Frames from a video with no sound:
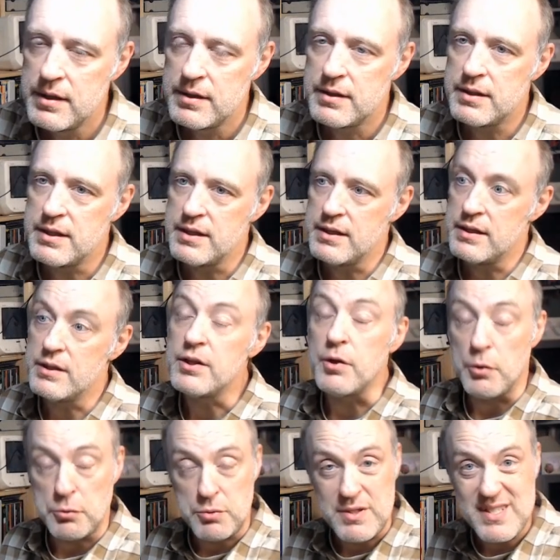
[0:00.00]
the
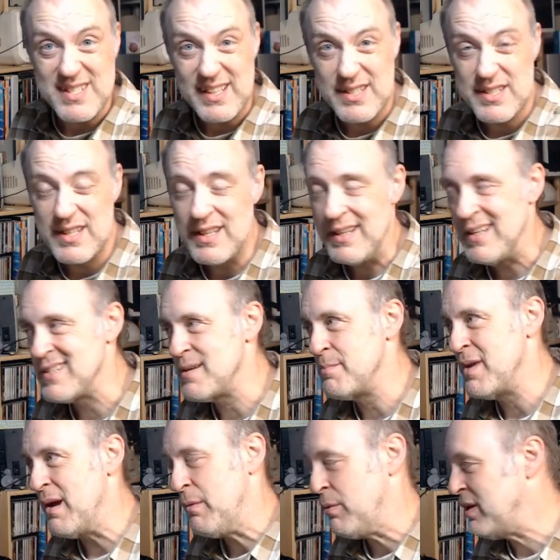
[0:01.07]
Ultra 60, because I'm
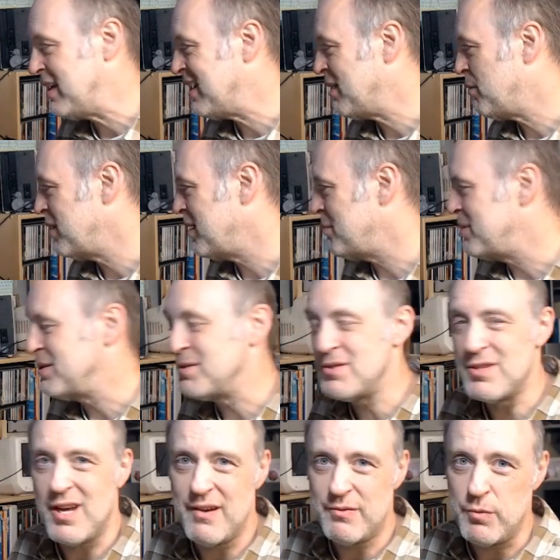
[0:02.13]
not really going to want to build
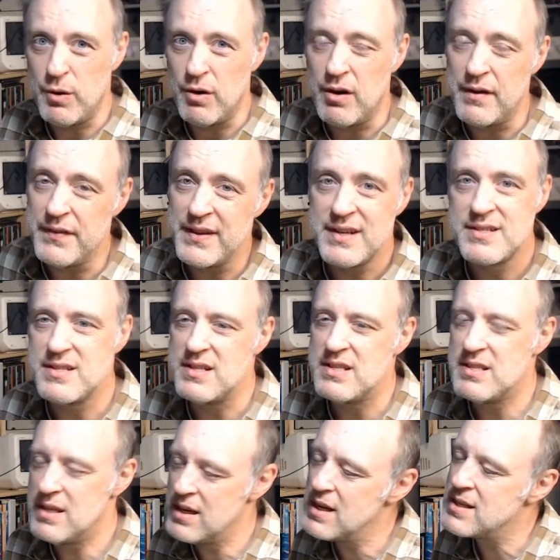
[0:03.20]
software on this.
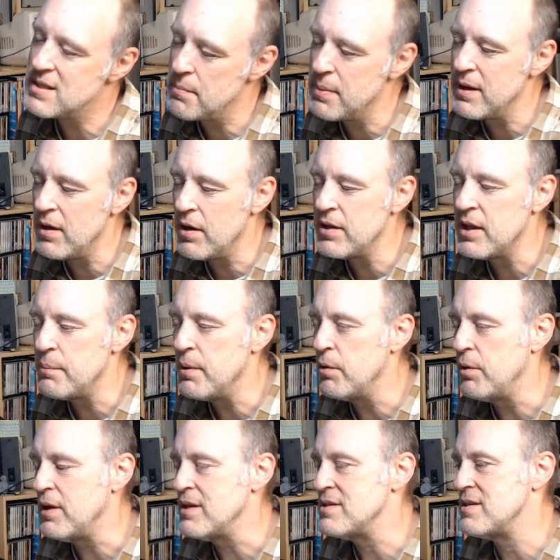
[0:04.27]
It's a bit on the
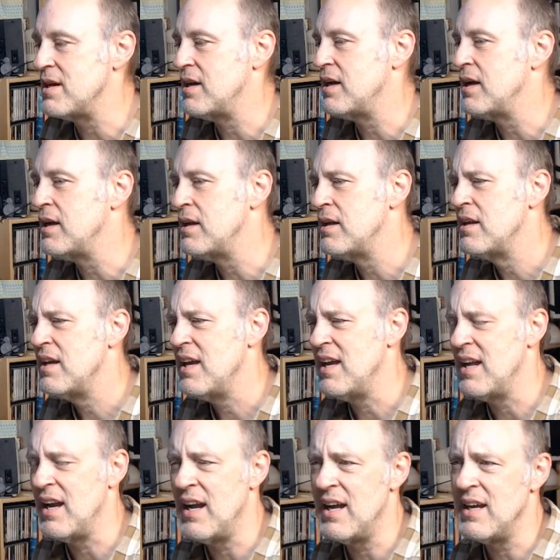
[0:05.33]
pokey side,
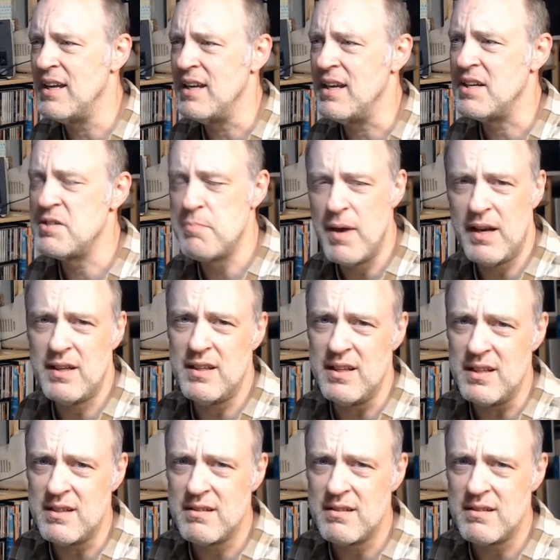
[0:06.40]
and I expect that